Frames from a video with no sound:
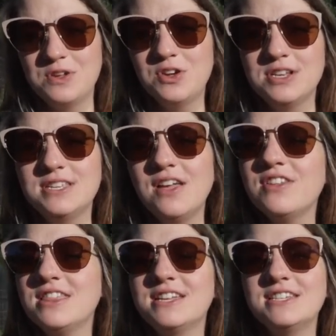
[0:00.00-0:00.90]
We couldn't give
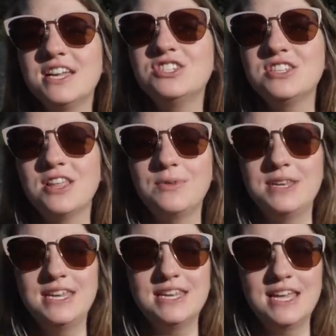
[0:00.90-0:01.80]
it the attention that we
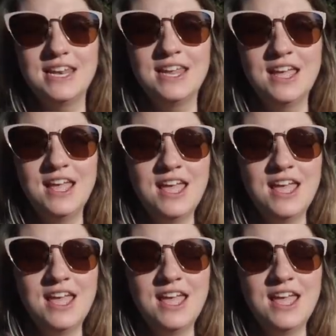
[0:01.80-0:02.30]
needed